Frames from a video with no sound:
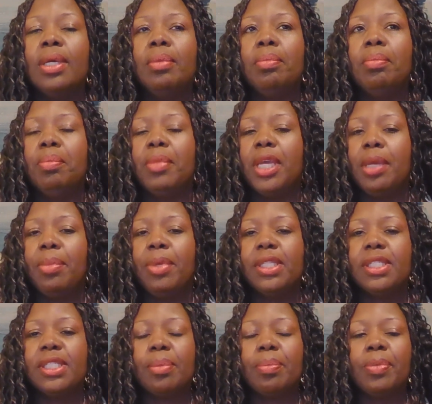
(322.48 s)
Maybe
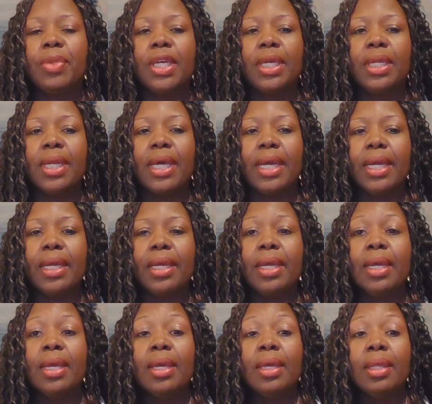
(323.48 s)
something like,
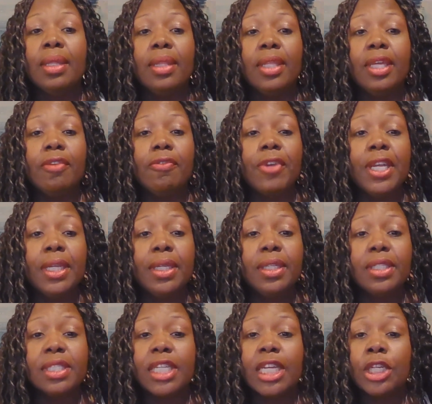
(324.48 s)
the event
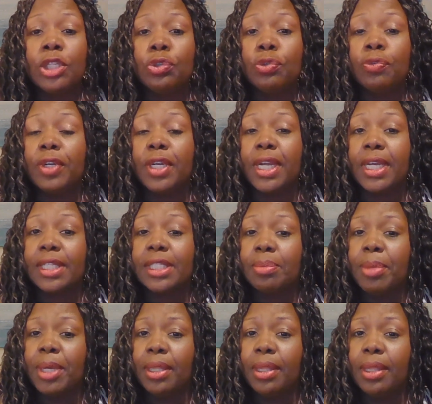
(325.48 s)
is scheduled for next
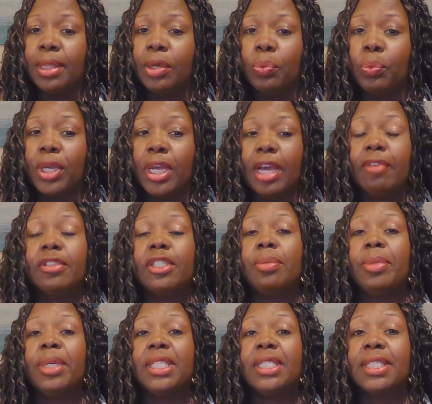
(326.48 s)
month and we have
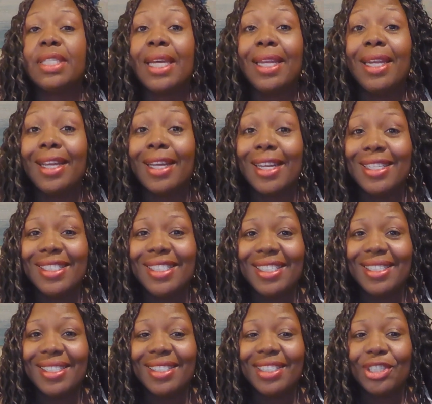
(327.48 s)
some exciting
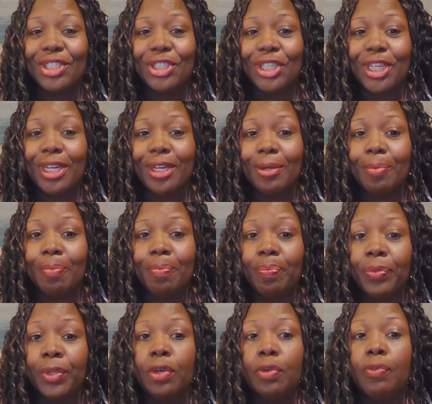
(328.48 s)
ideas to share.
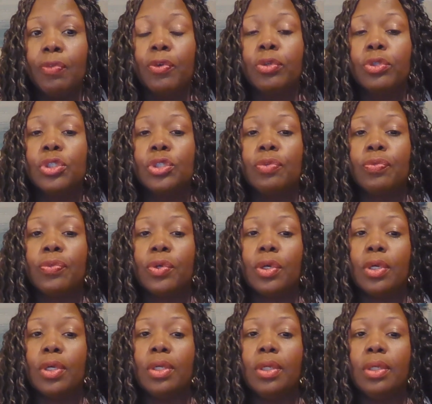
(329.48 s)
First of
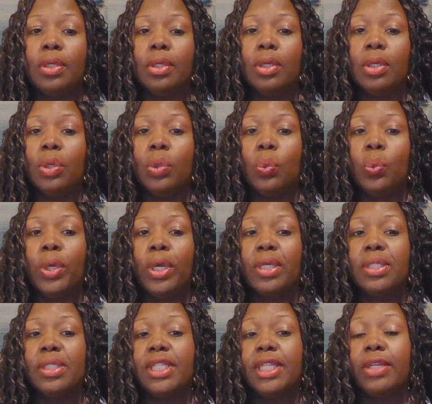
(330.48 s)
all, we're
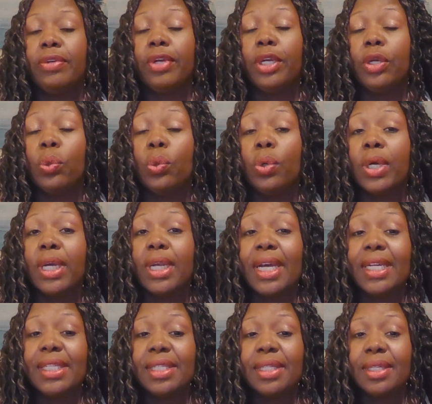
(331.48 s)
considering
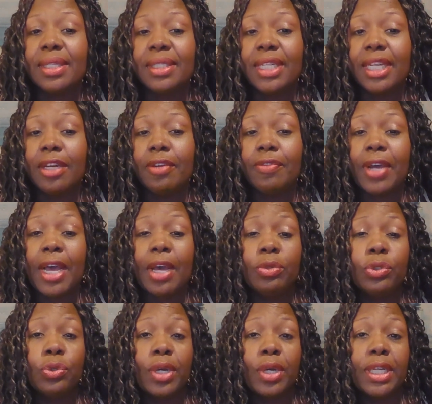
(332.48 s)
organizing a day of
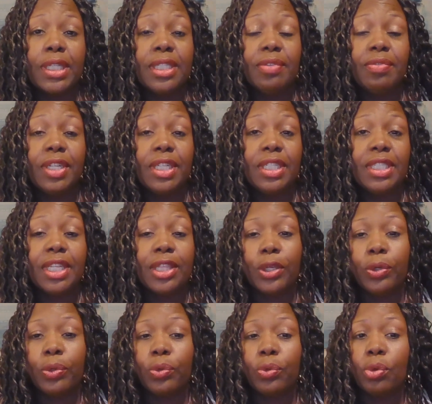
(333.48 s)
outdoor activities at the
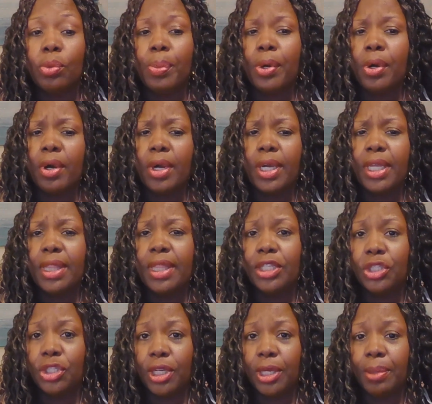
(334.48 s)
local park, in the
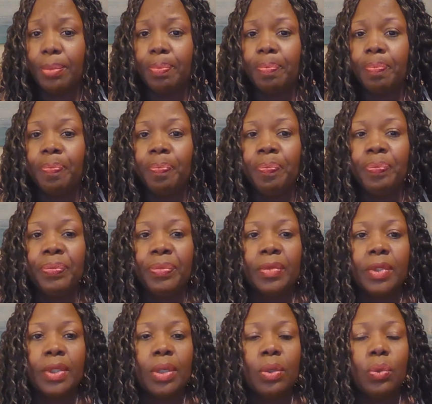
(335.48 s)
gym,
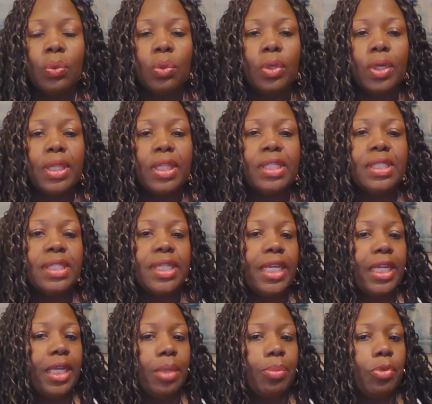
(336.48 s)
or in the
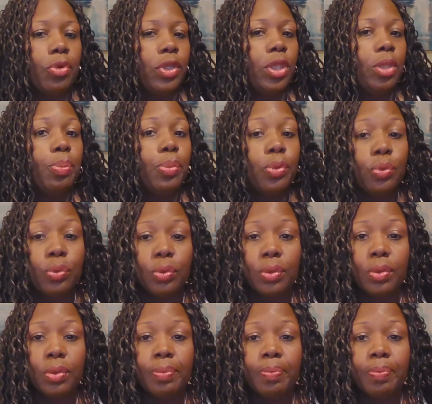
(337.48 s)
stadium, or in the pool.